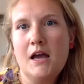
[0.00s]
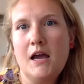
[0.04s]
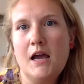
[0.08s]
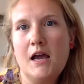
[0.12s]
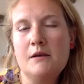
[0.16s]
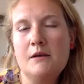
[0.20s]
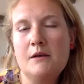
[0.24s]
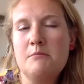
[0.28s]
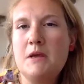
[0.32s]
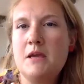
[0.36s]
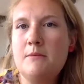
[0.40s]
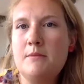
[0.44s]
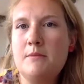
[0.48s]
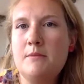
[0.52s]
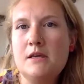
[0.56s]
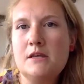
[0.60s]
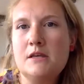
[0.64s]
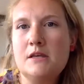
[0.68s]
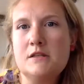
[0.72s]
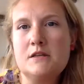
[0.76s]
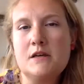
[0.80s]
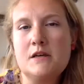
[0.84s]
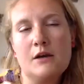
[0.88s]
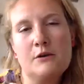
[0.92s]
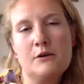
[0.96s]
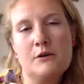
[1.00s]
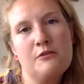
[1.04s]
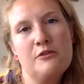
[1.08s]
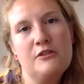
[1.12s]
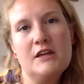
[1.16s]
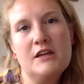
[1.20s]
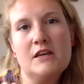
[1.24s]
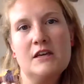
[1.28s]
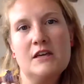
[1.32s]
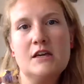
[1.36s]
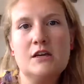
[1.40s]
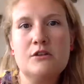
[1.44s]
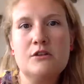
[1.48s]
and maybe kind of
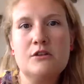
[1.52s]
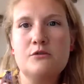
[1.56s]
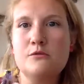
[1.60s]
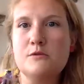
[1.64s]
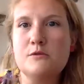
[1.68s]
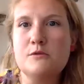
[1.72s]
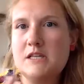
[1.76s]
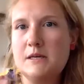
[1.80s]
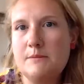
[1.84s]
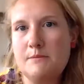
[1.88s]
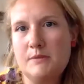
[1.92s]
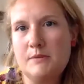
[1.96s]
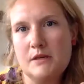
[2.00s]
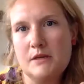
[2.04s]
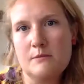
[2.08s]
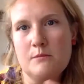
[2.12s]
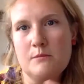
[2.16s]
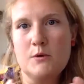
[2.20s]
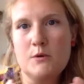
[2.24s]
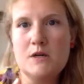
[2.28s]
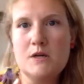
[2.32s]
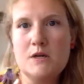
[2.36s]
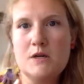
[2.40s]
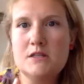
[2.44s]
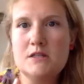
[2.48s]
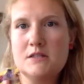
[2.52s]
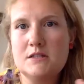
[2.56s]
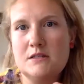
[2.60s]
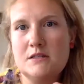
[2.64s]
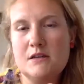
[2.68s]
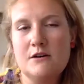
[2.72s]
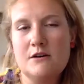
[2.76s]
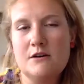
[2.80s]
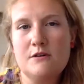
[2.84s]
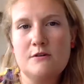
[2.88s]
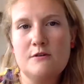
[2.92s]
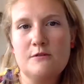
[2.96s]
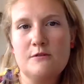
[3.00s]
thinking through tipping points
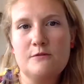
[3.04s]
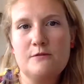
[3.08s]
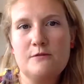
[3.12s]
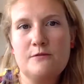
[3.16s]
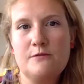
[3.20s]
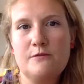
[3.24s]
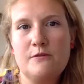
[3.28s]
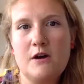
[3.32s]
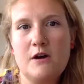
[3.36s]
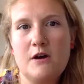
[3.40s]
of